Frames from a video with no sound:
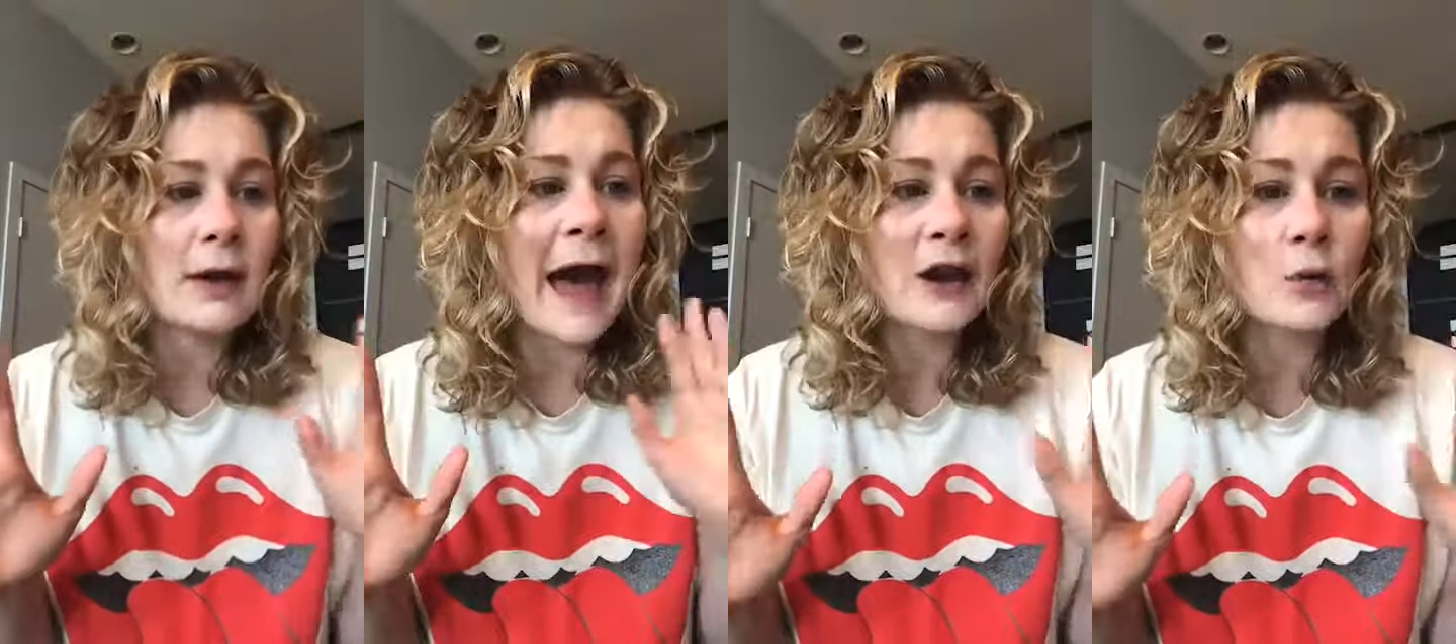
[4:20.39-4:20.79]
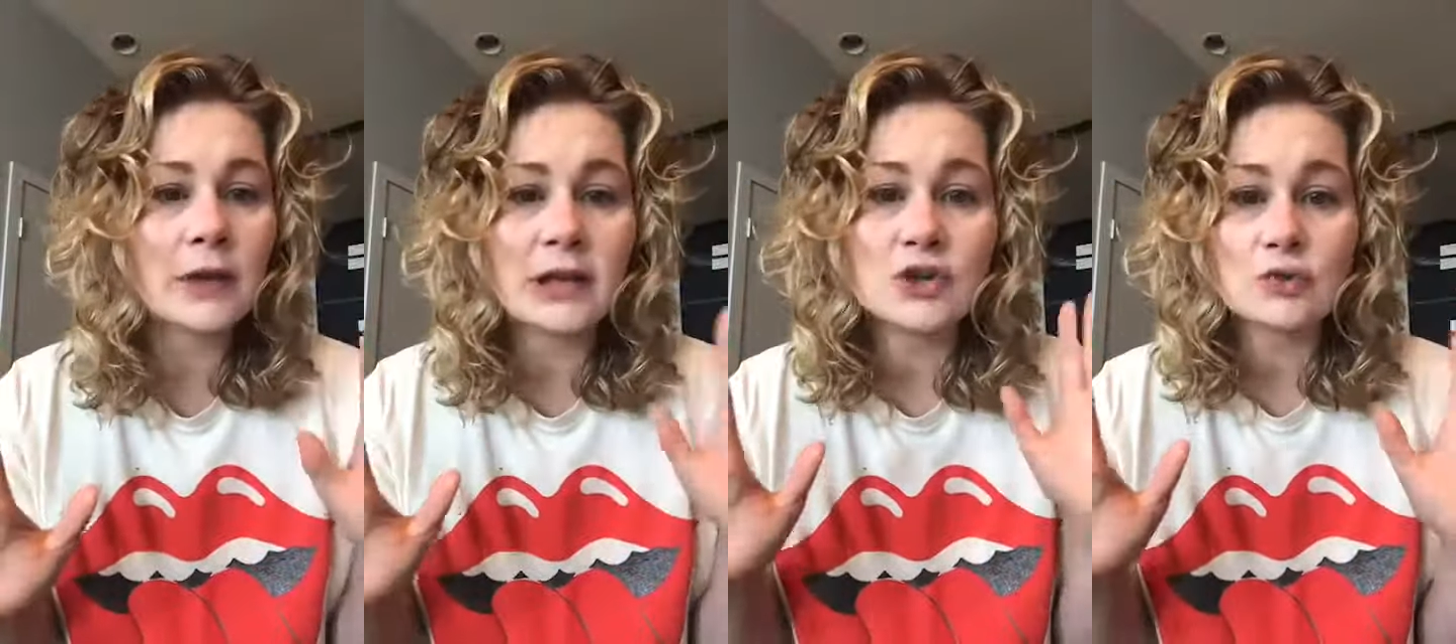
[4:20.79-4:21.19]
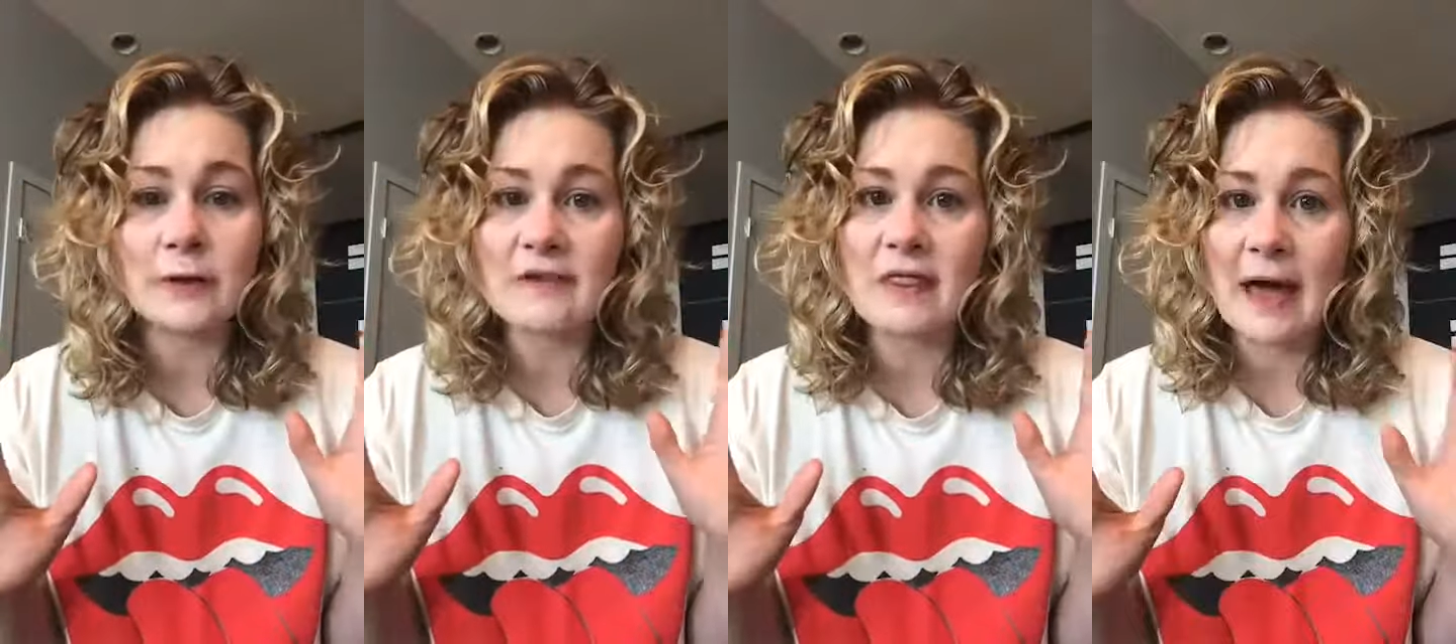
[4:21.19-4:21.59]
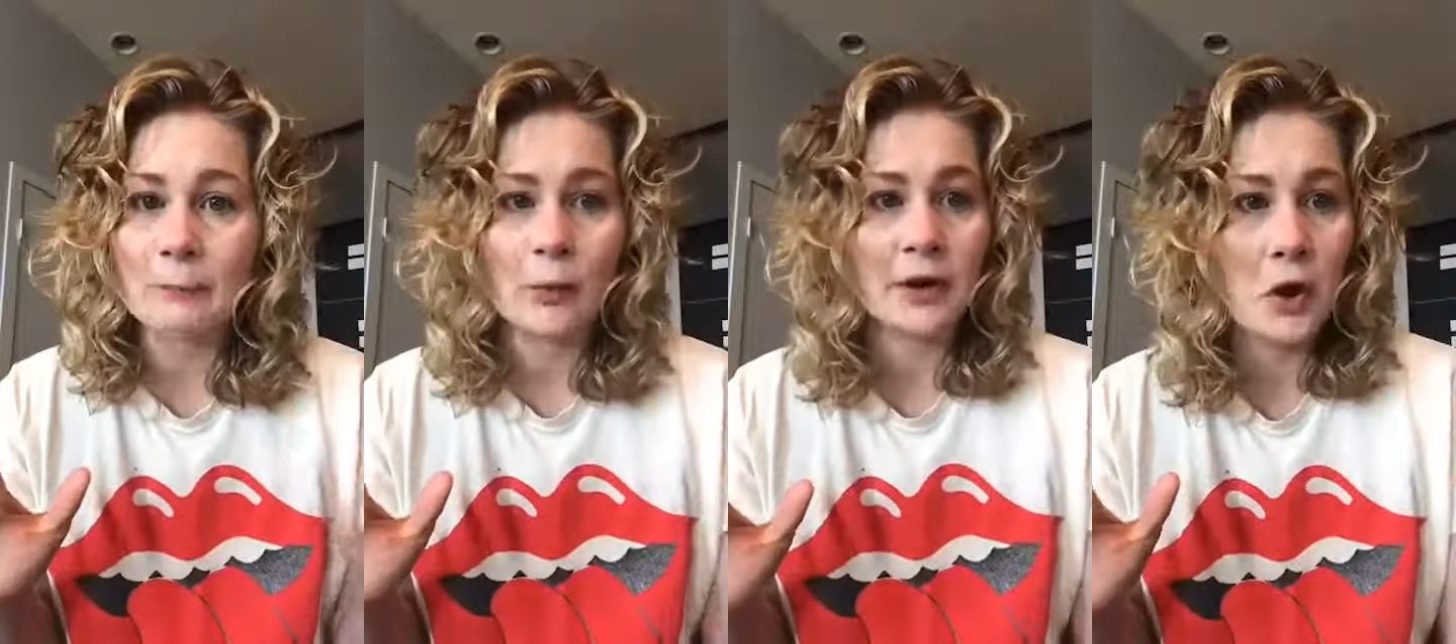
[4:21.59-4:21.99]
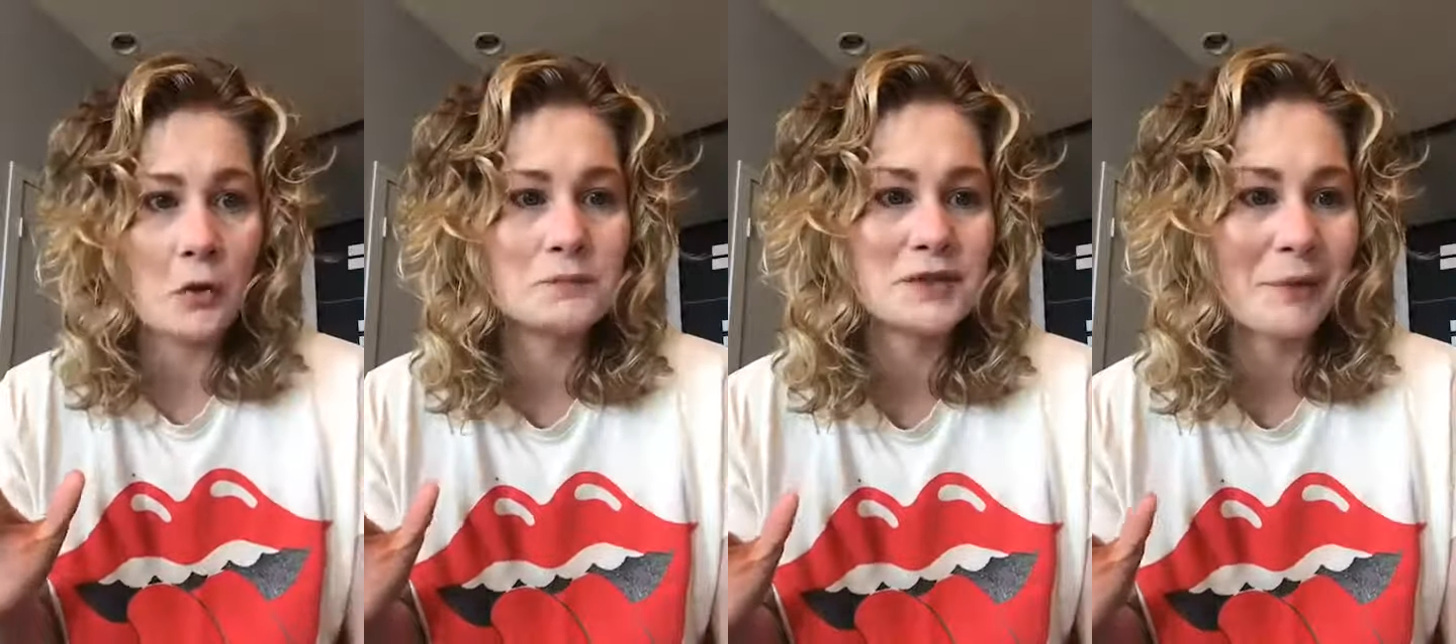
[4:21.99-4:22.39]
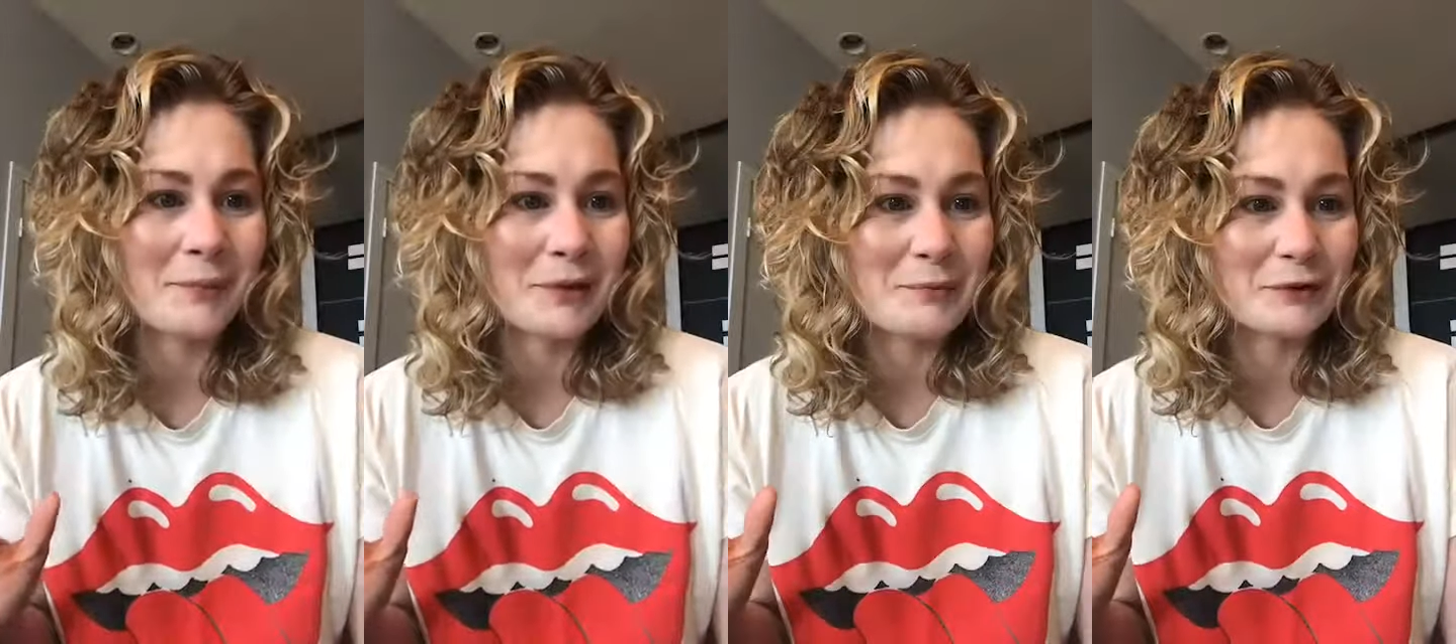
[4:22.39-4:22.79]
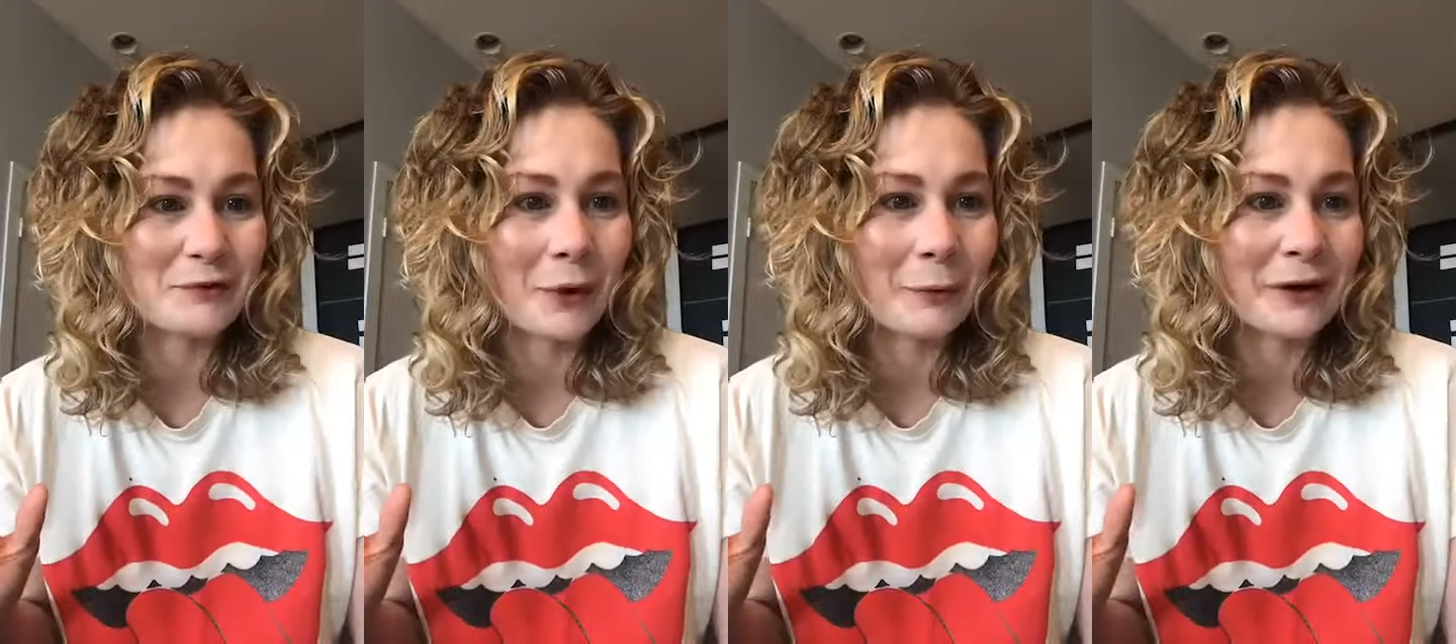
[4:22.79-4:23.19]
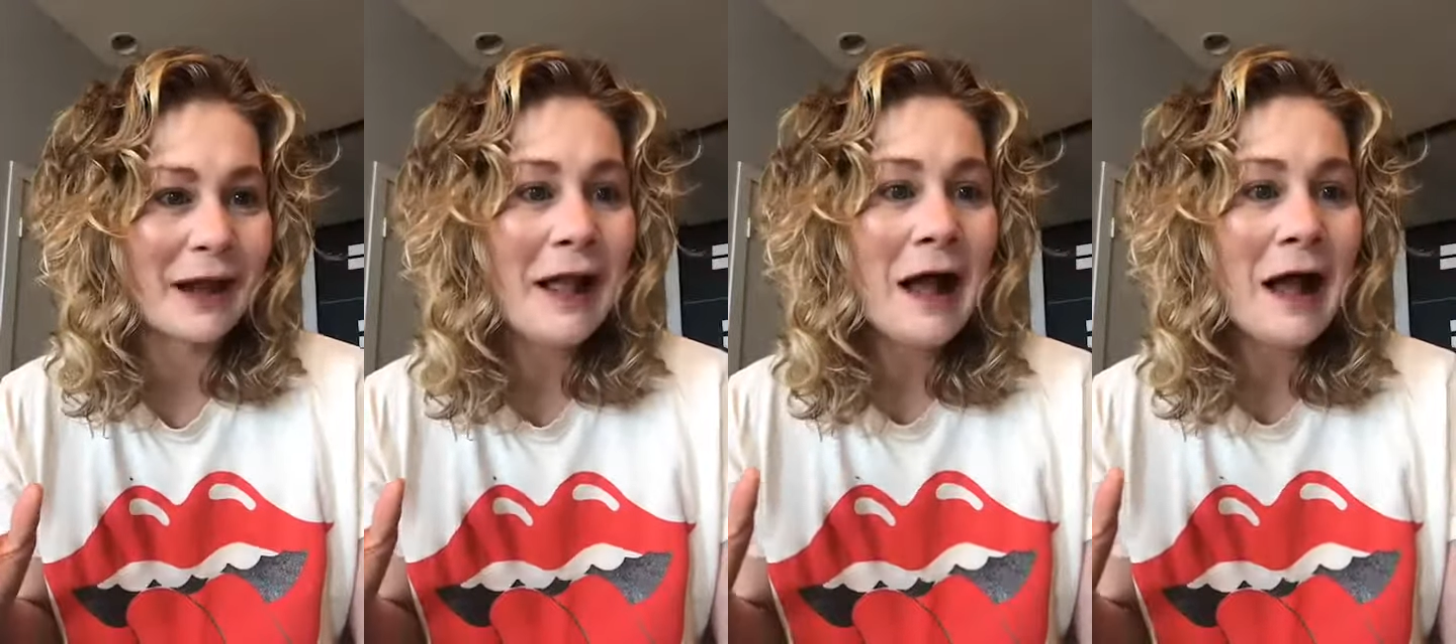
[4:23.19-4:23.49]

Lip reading: adequately driven that point home, so I'm gonna move forward.